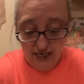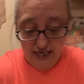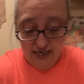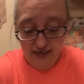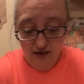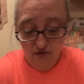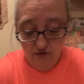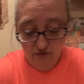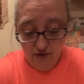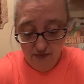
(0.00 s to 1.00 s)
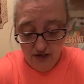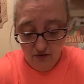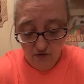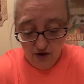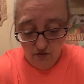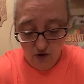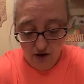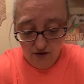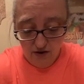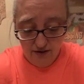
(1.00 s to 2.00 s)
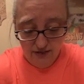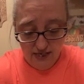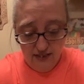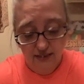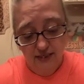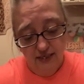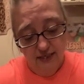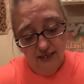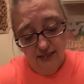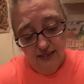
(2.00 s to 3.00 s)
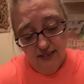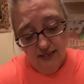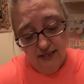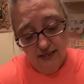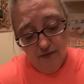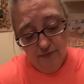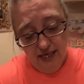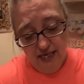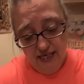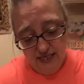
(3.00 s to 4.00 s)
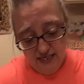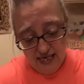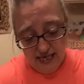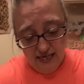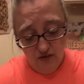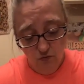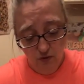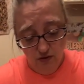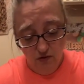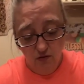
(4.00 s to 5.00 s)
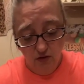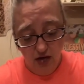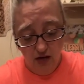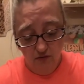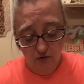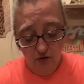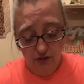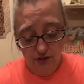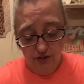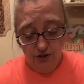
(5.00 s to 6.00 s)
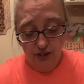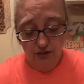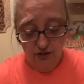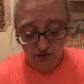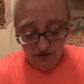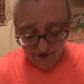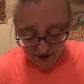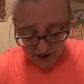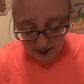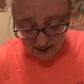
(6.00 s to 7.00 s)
a second and let me go run water on this. Because ink will ruin your stencil if it